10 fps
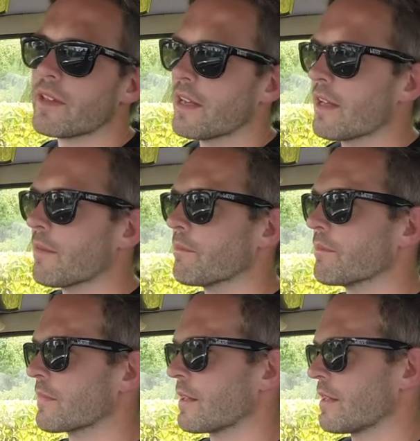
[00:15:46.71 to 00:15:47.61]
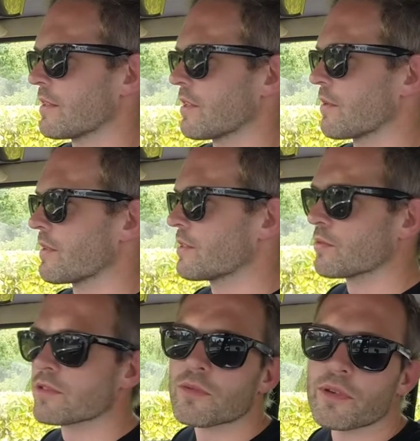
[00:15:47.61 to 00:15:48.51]
Um, so this
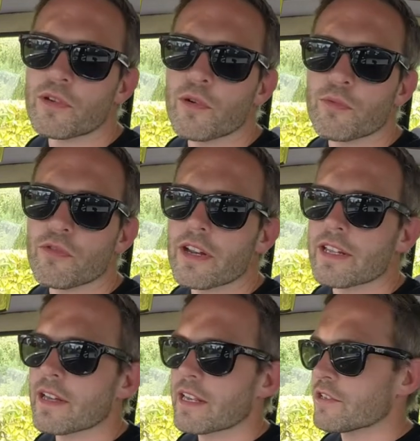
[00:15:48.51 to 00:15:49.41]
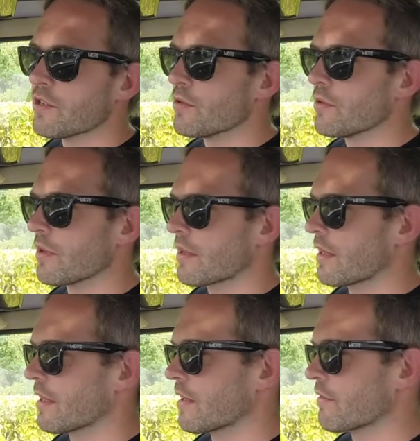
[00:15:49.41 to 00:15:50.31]
was to incorporate a new
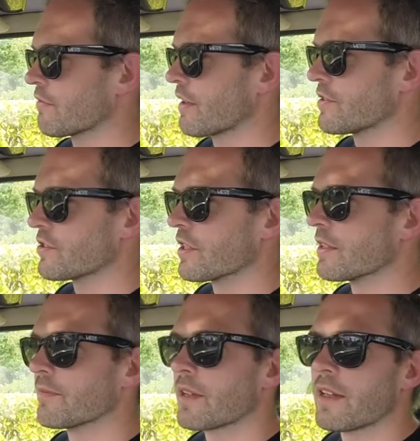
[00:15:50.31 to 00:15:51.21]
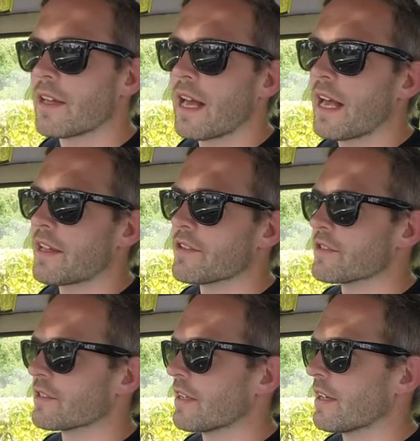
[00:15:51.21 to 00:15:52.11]
uh, fascia
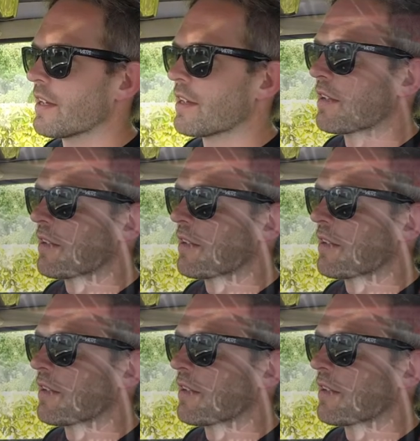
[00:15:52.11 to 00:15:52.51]
and uh,